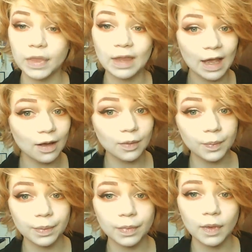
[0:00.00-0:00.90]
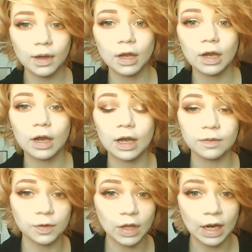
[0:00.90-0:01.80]
Now,
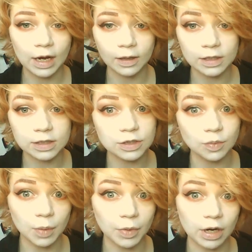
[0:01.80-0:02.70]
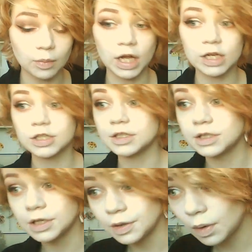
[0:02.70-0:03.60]
after that, I like to do my bottom lashes
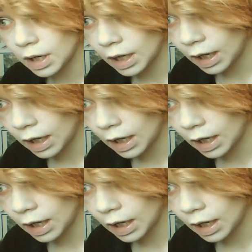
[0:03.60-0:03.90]
too,